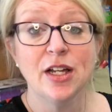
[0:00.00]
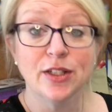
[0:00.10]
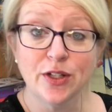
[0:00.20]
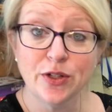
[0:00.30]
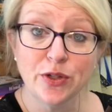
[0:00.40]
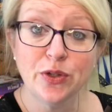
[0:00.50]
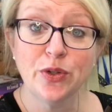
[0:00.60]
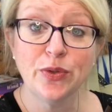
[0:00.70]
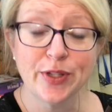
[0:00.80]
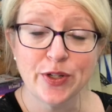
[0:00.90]

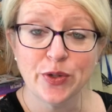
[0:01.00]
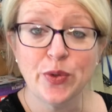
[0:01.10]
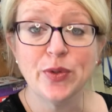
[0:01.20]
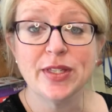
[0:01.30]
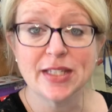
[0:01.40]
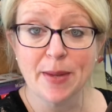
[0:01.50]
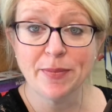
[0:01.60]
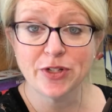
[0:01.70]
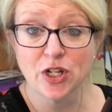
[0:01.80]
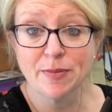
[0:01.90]
Lulu,
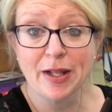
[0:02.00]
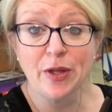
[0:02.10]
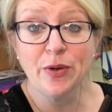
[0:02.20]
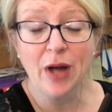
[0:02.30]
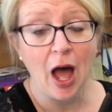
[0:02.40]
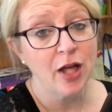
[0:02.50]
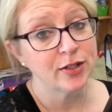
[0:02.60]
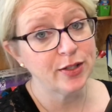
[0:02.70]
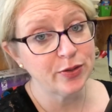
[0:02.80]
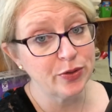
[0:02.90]
Skiptumalu,
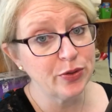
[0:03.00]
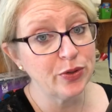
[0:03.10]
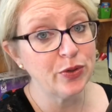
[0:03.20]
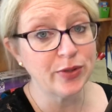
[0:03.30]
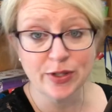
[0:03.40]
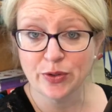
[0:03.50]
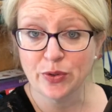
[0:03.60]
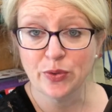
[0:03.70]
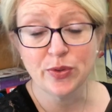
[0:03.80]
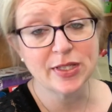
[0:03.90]

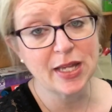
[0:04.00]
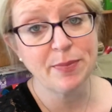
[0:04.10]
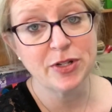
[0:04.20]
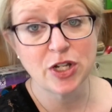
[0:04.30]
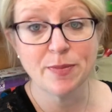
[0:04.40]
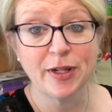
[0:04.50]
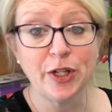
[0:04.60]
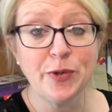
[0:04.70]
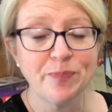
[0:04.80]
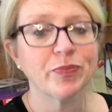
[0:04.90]
Lulu,
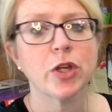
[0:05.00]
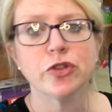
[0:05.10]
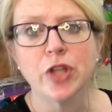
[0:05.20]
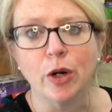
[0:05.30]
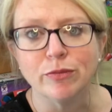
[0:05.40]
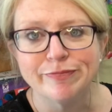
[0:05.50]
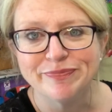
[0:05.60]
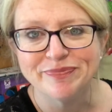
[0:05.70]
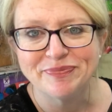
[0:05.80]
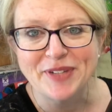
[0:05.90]
Skiptumalu. So
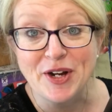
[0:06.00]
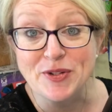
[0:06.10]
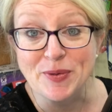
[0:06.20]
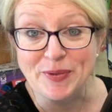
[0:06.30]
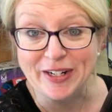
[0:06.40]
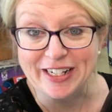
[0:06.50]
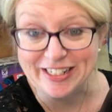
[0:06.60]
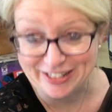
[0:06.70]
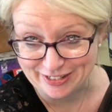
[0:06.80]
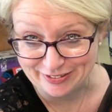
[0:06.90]
here's what we're gonna
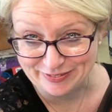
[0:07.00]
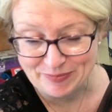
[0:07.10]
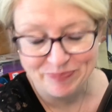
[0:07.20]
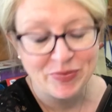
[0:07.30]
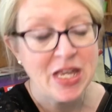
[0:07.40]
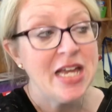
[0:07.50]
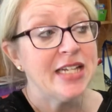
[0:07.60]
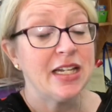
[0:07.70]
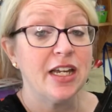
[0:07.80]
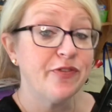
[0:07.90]
do.
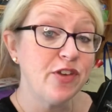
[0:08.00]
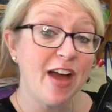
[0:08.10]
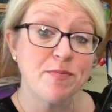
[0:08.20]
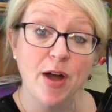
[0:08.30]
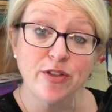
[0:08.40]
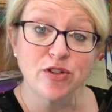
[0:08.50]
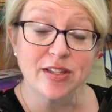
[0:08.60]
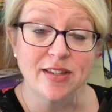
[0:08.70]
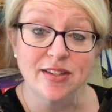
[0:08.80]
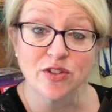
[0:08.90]
Now, if you have brothers
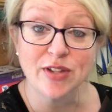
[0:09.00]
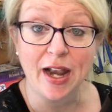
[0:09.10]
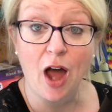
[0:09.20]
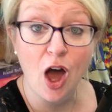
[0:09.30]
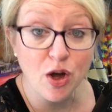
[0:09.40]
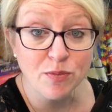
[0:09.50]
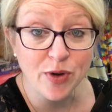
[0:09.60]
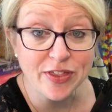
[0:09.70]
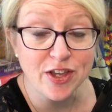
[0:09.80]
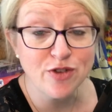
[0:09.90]
and sisters at home
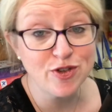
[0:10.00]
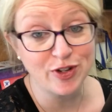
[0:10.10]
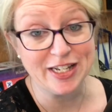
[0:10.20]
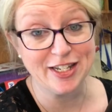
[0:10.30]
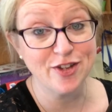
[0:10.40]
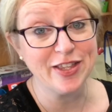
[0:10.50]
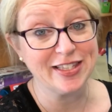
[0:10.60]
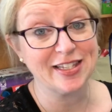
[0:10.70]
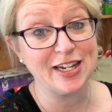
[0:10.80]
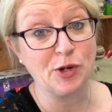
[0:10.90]
with you, you can do
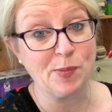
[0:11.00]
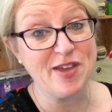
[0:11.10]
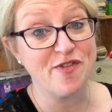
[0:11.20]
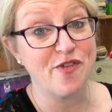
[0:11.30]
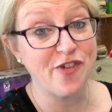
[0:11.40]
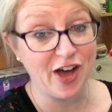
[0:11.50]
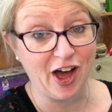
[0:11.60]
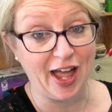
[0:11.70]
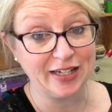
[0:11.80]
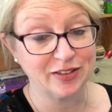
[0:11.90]
this and it'll be
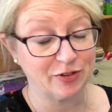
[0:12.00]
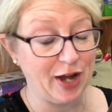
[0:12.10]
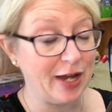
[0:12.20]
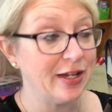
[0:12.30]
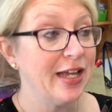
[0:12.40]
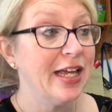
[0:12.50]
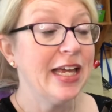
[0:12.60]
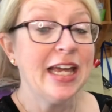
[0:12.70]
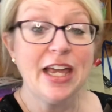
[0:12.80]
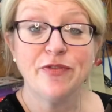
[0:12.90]
fun, okay?
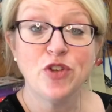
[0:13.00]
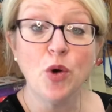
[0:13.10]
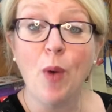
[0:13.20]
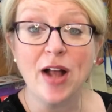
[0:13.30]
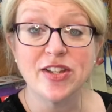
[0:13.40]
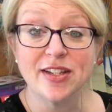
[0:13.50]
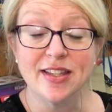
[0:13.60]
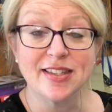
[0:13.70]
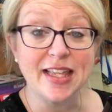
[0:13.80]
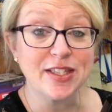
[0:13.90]
If you're watching
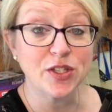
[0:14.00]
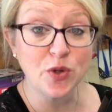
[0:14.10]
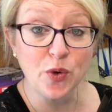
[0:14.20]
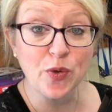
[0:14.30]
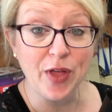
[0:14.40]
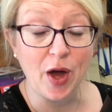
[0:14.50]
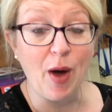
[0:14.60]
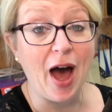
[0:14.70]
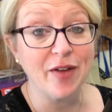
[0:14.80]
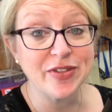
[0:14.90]
this at school
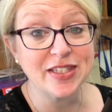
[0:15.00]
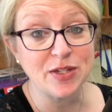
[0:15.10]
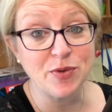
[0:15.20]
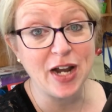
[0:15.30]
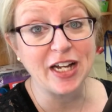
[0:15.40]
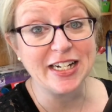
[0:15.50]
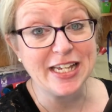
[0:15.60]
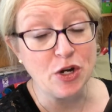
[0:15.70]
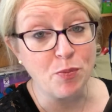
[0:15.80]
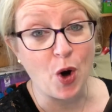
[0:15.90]
though, obviously we're not gonna
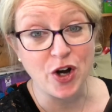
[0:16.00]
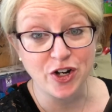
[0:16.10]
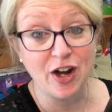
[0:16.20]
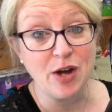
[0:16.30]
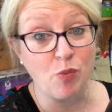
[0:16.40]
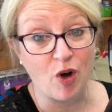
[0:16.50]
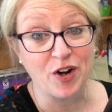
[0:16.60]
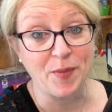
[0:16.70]
get a partner and walk